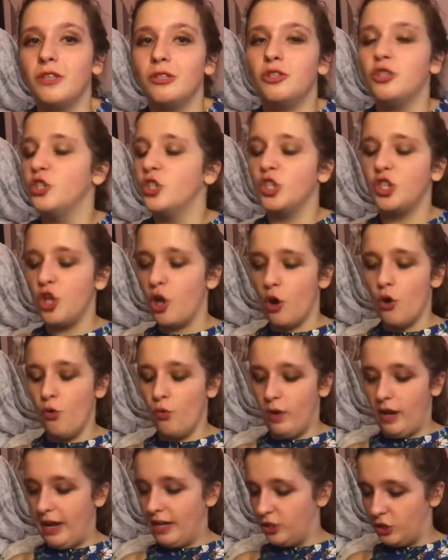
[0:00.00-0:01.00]
You should just
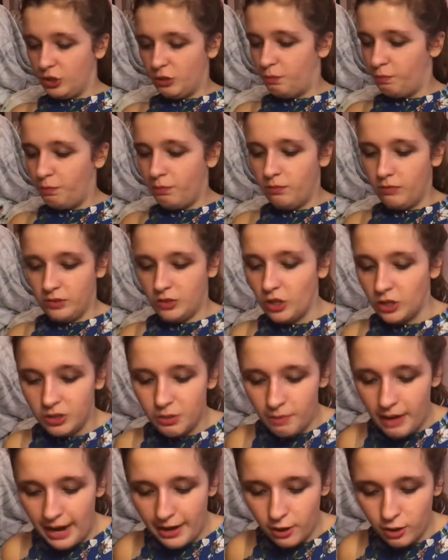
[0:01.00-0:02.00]
own it. Just
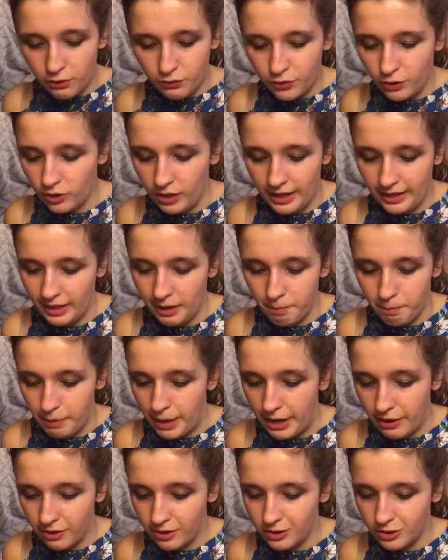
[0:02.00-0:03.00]
doesn't matter if you're like
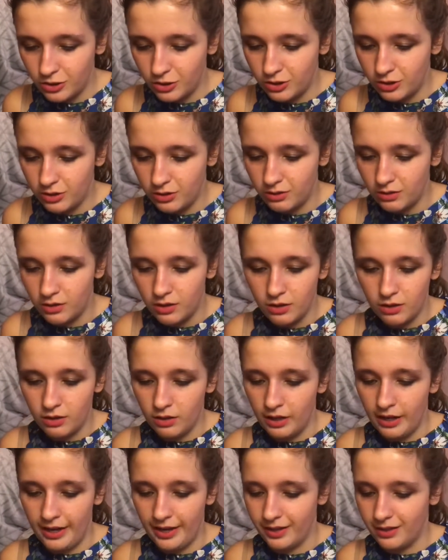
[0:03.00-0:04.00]
embarrassed,
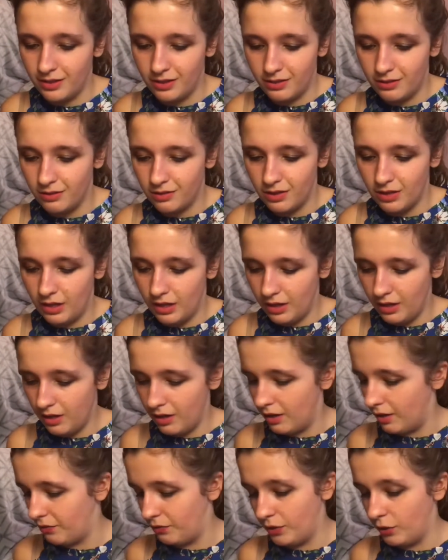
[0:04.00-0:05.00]
like
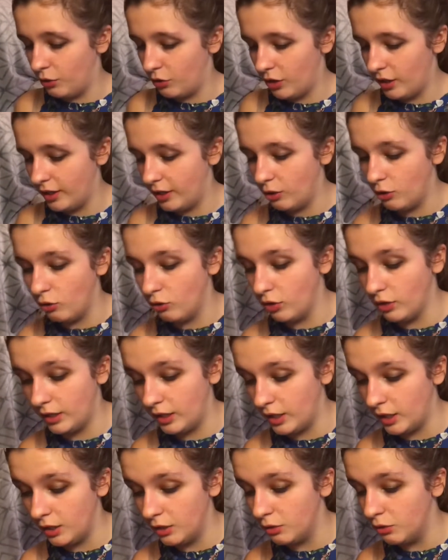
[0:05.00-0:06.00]
if you think you don't look
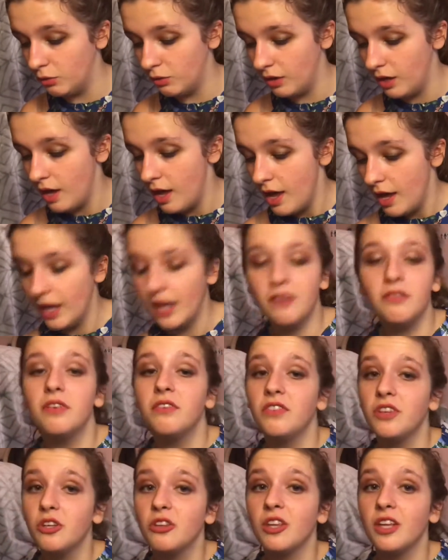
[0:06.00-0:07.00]
cute, Even
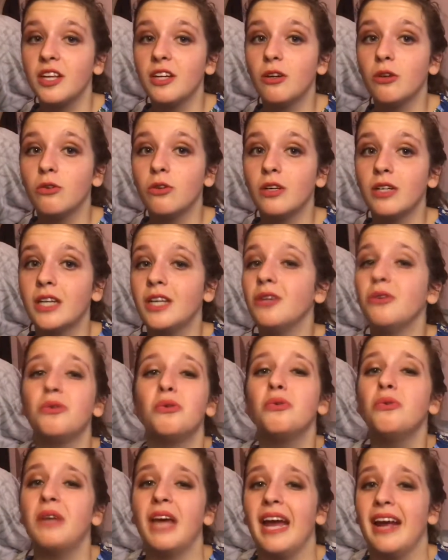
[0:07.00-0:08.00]
if you think you don't look cute,
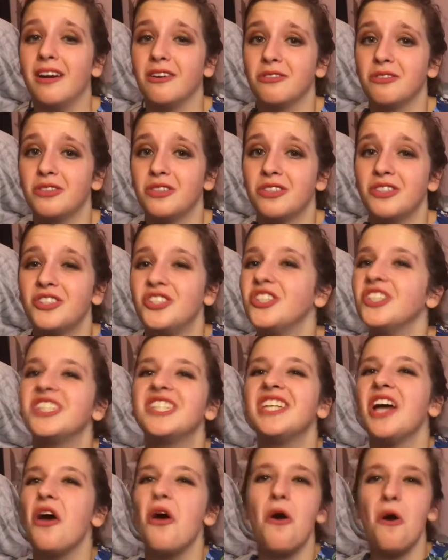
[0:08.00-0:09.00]
who cares?
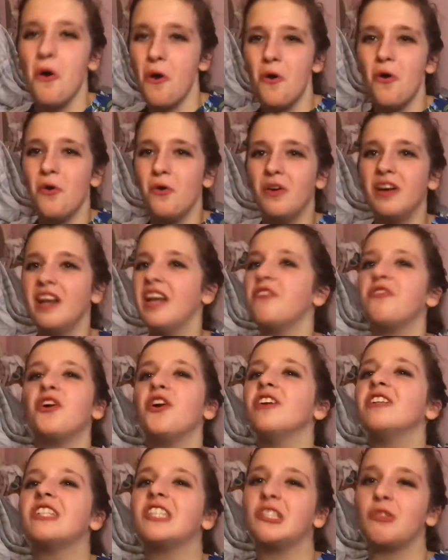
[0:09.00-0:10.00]
Just own, if
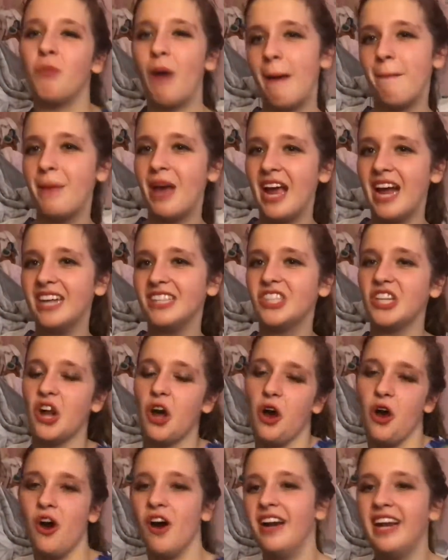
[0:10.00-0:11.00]
you're in sweatpants and
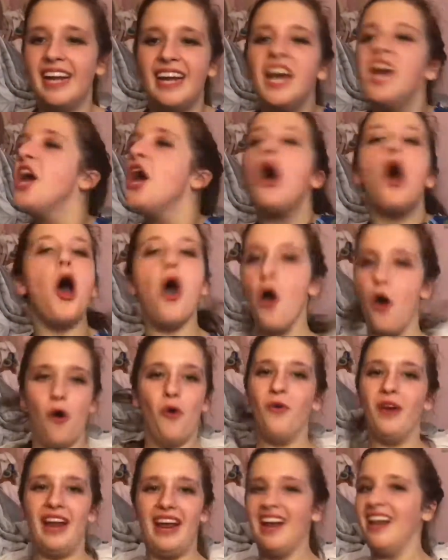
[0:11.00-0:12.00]
a hoodie,
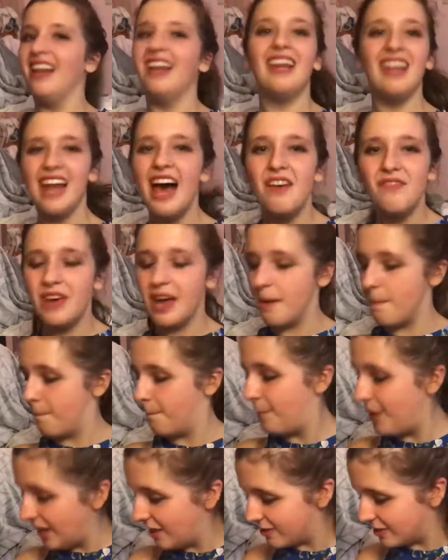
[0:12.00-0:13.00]
own it. Love it.
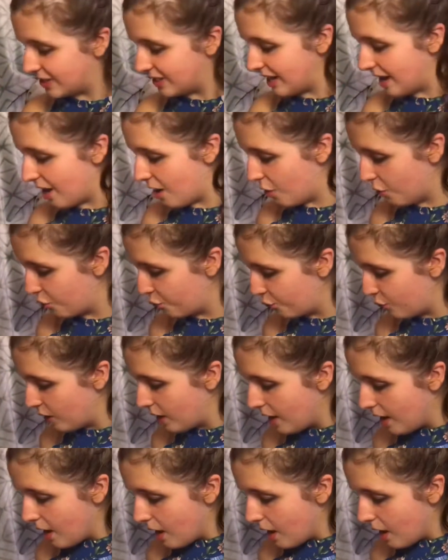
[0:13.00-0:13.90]
Be yourself.